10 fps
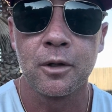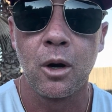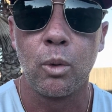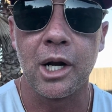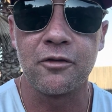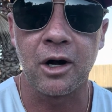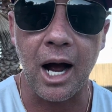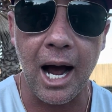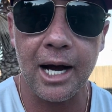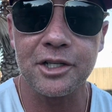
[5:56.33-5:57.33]
Whenever
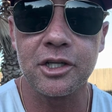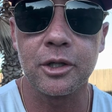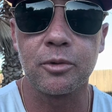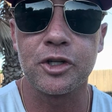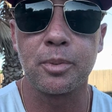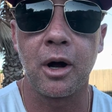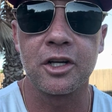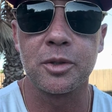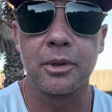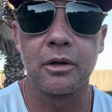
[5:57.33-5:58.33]
I took
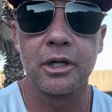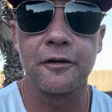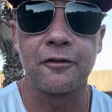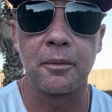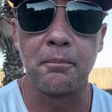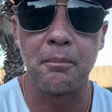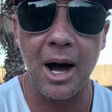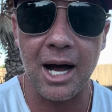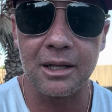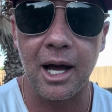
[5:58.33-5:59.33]
responsibility for
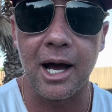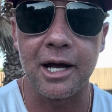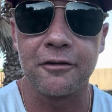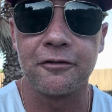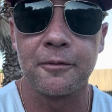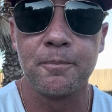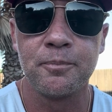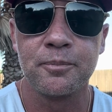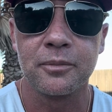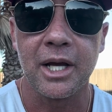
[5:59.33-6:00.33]
my life
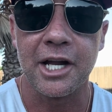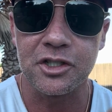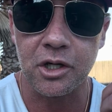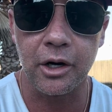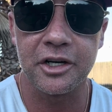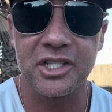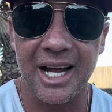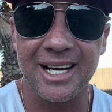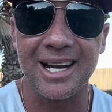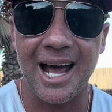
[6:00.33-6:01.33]
and started
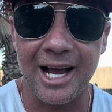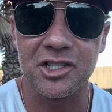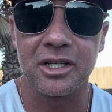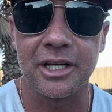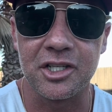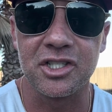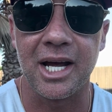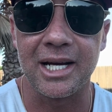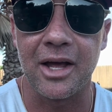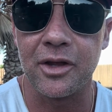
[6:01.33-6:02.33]
taking action each
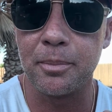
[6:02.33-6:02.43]
day, and then